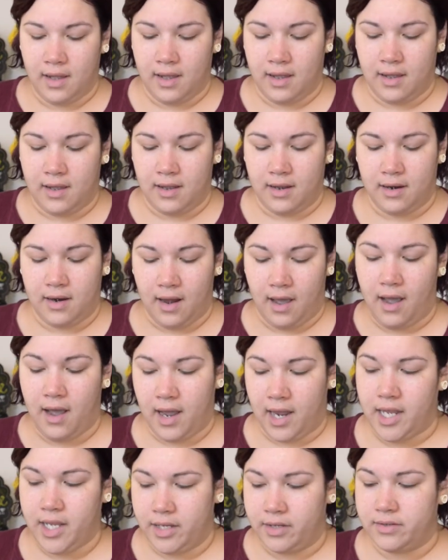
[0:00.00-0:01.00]
and
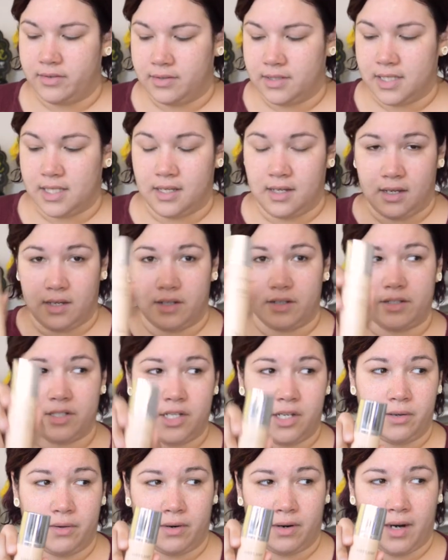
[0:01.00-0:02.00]
I use the
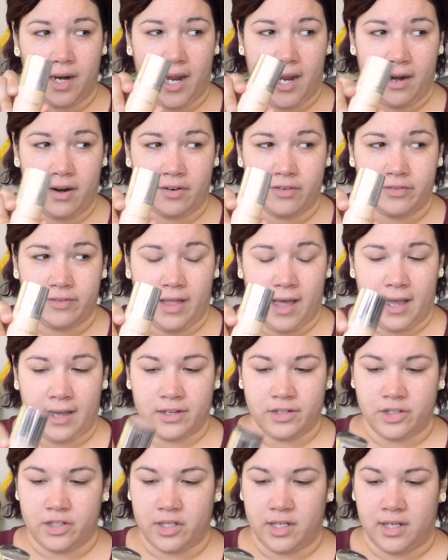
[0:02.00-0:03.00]
Dior Air
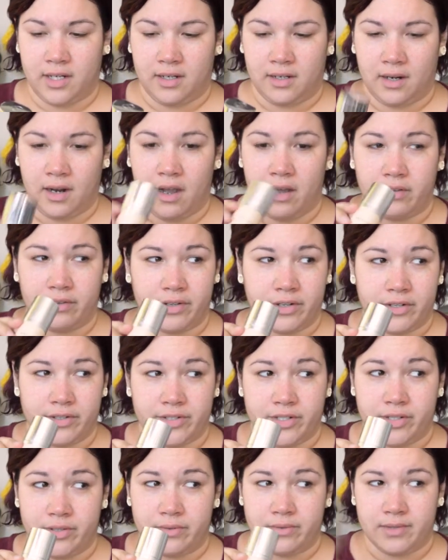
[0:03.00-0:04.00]
Flash in color
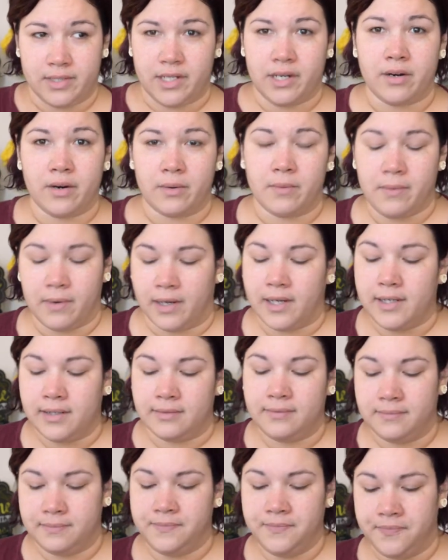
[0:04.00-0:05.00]
201.